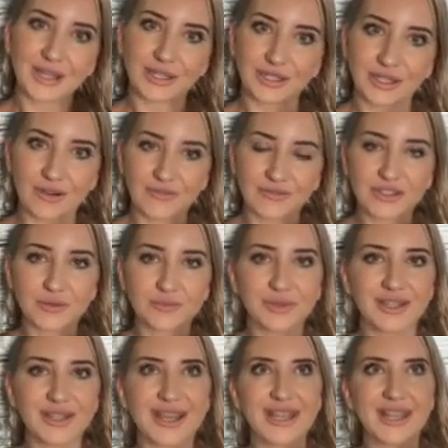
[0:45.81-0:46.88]
love to
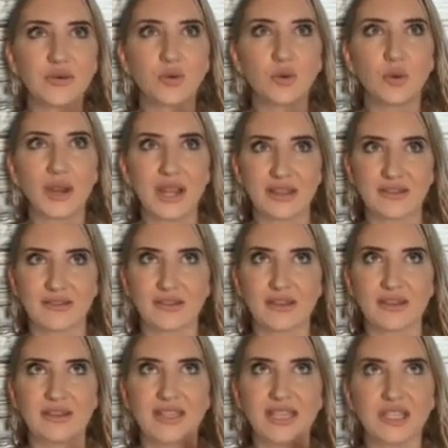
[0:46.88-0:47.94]
play with
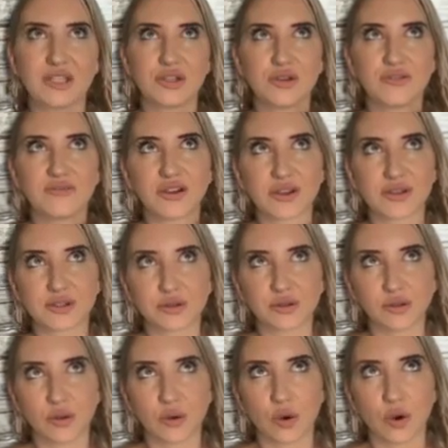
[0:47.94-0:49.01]
this
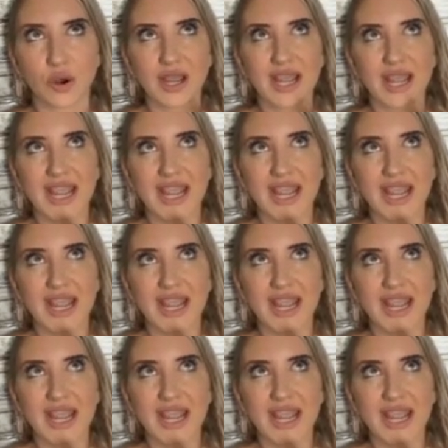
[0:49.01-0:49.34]
universal law